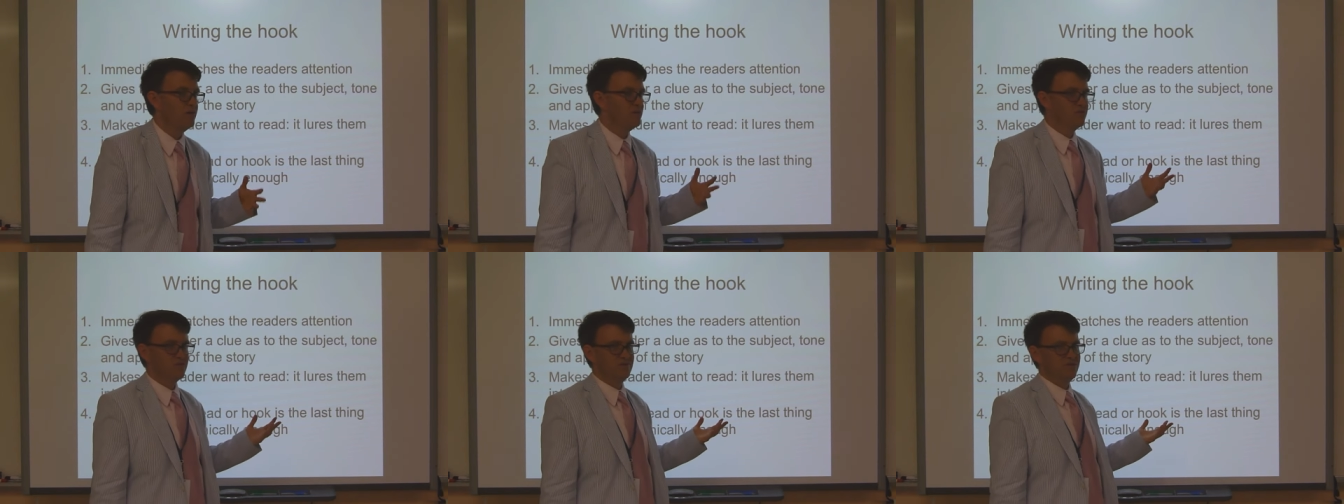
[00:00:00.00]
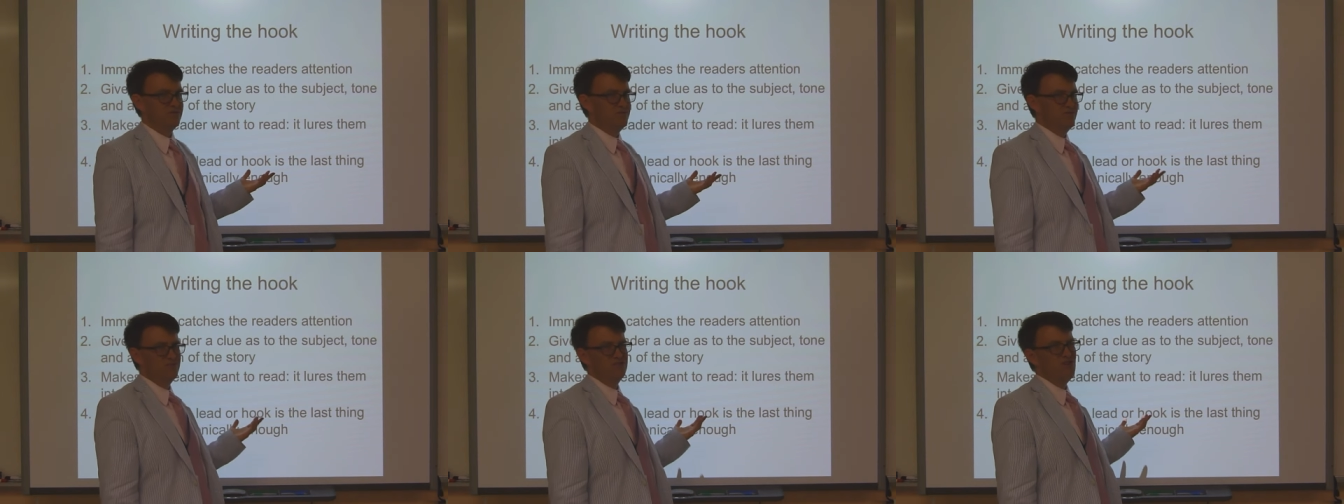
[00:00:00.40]

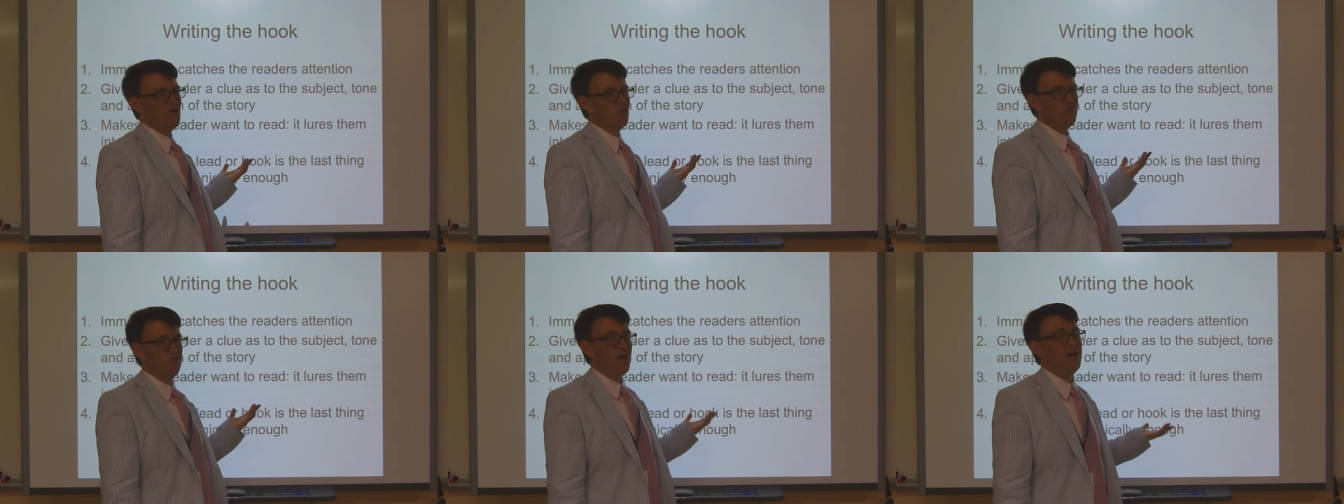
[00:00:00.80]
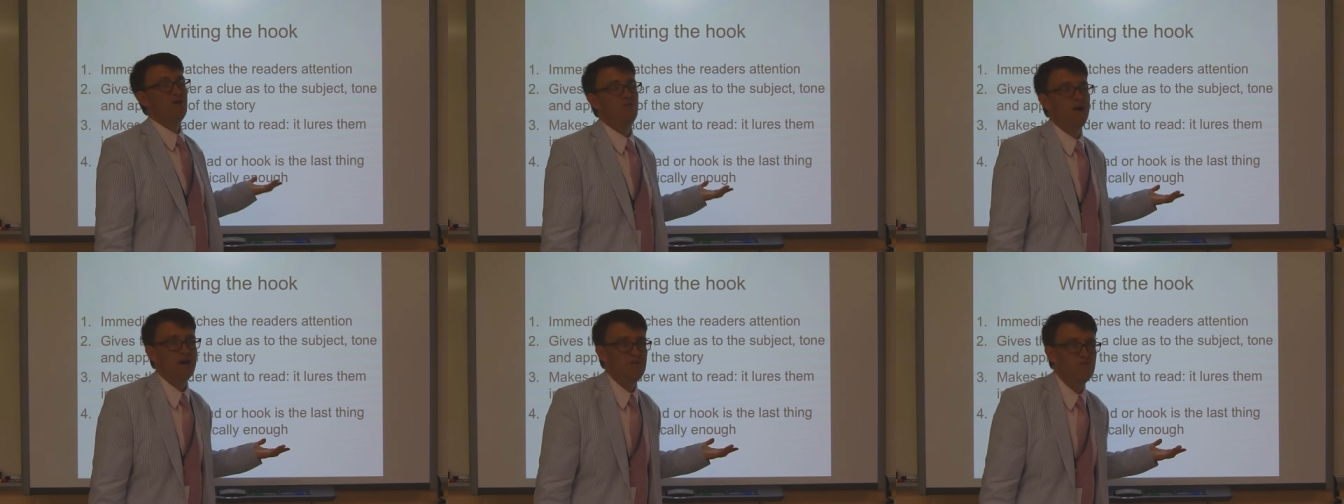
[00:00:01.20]
There's no
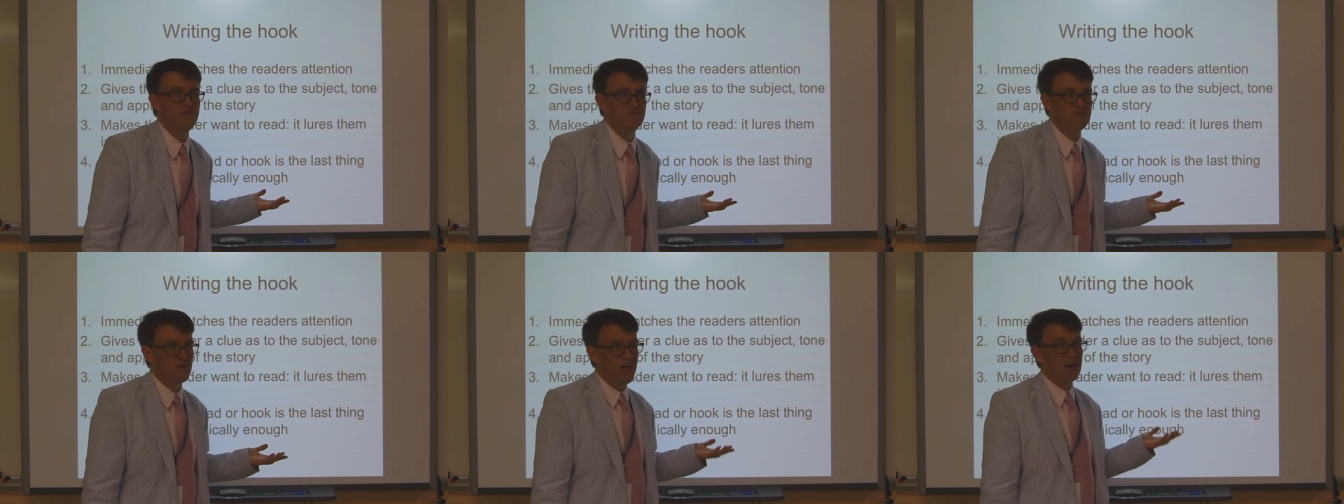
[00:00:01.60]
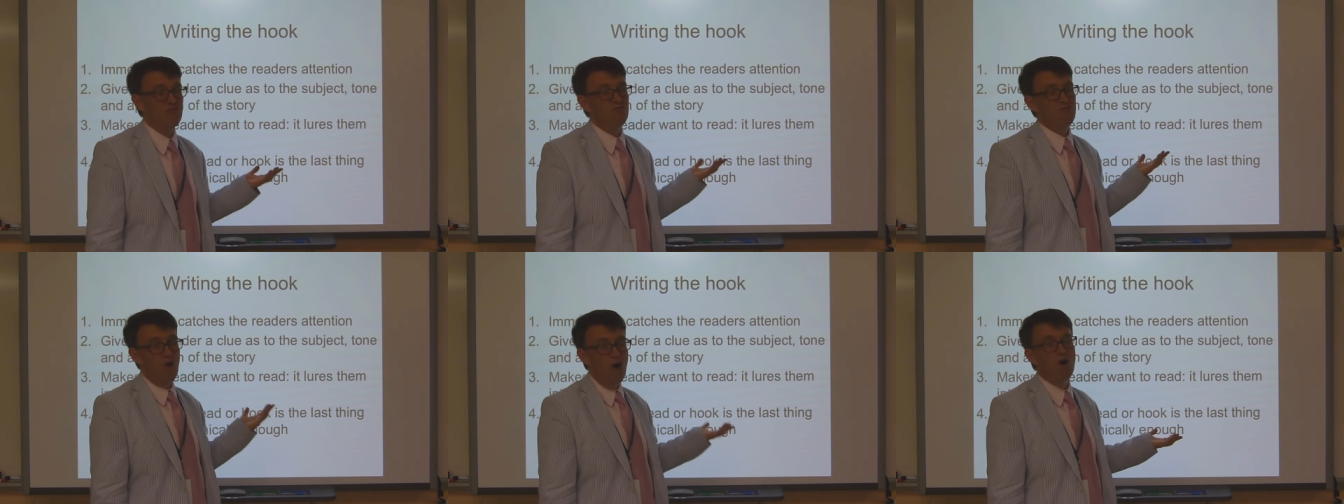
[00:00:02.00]
right way, but there's a lot
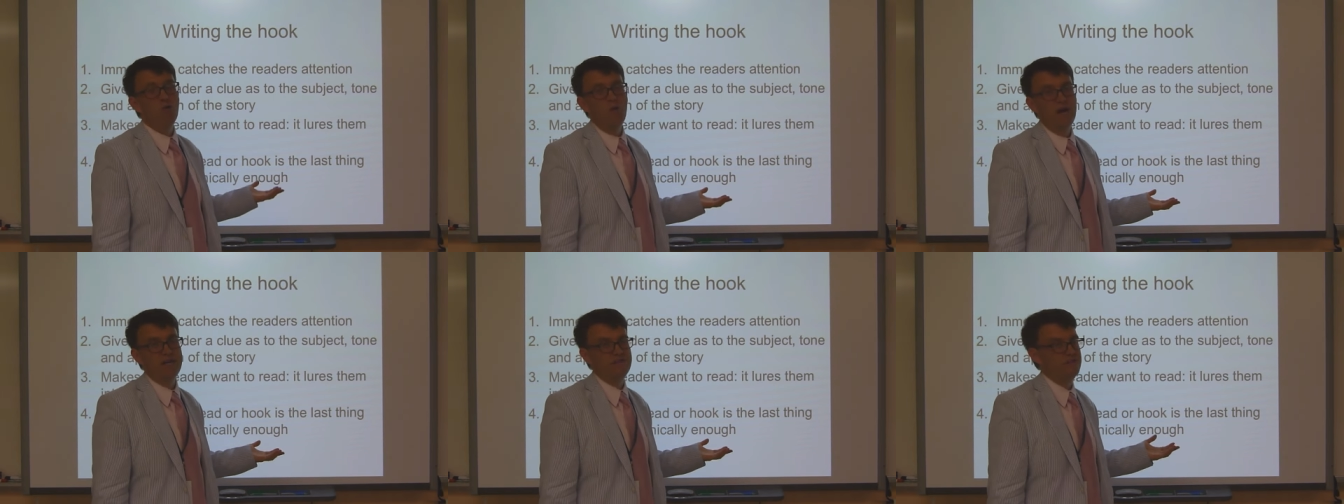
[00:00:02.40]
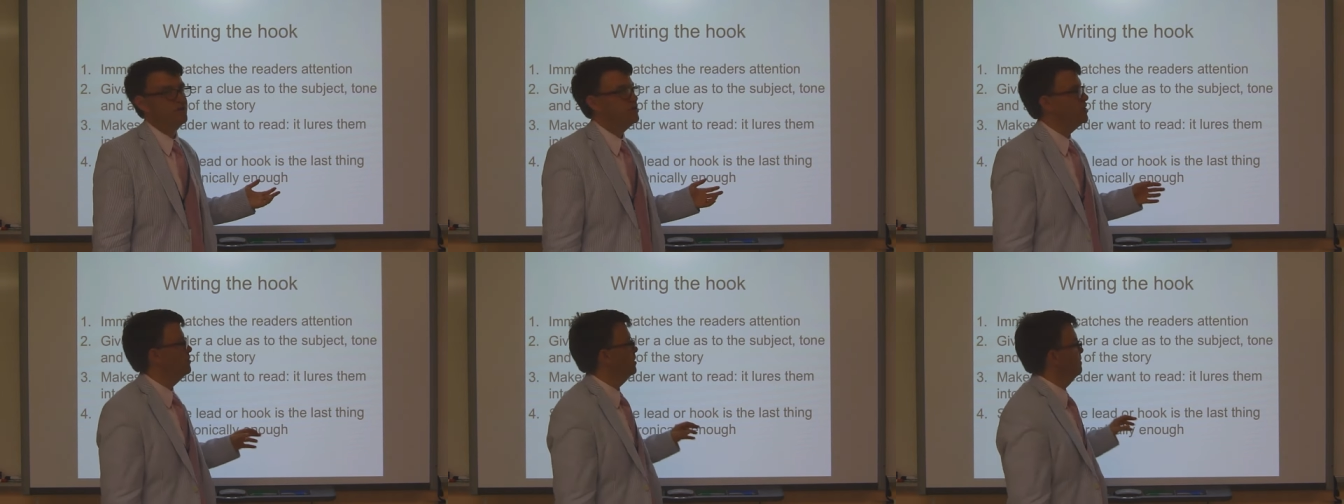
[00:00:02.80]
of wrong ways to
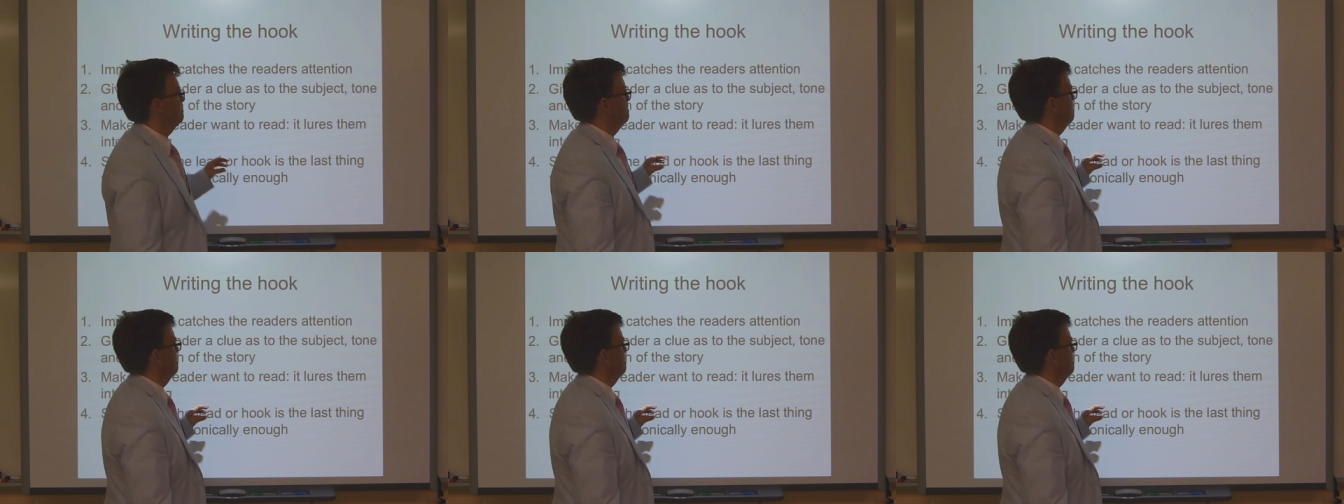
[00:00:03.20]
do it,